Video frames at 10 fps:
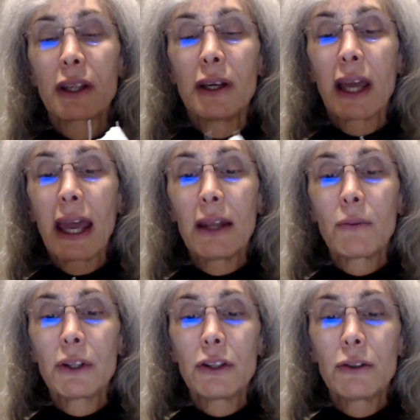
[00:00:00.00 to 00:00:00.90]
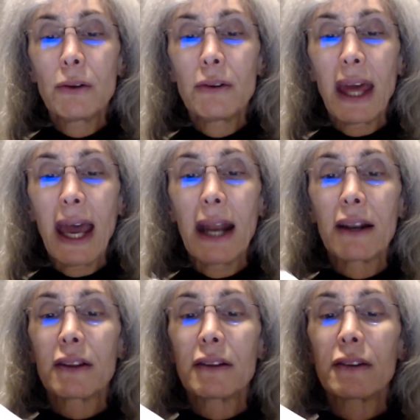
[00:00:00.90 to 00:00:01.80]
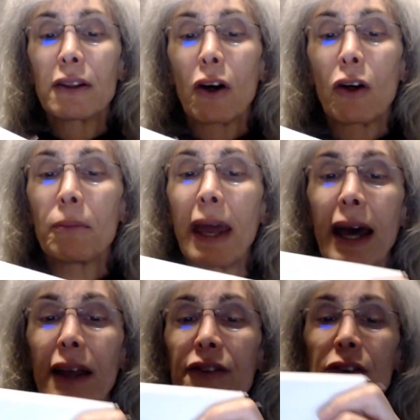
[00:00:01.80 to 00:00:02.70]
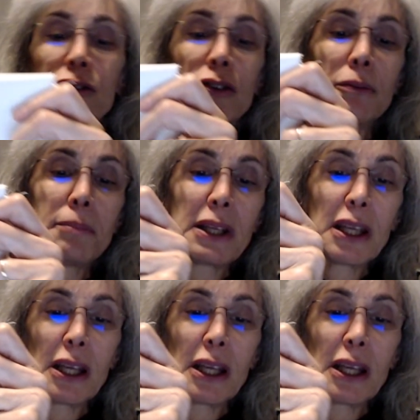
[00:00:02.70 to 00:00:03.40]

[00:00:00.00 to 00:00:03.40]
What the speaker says: and when you do that, the whole mask should be